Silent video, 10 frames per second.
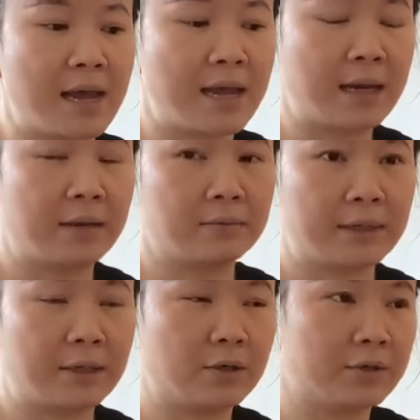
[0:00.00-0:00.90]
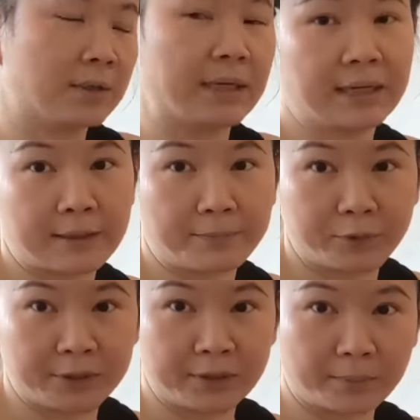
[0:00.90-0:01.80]
And, and also the little
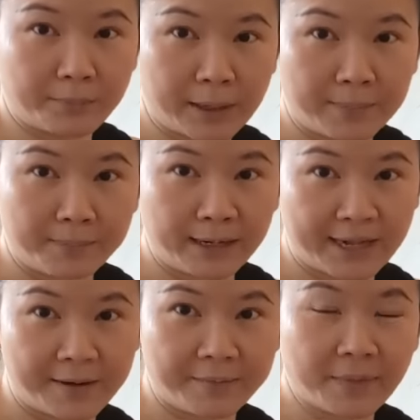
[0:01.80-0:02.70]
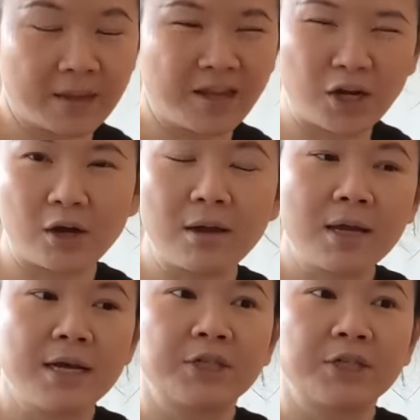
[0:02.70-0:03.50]
preserved plum, you know.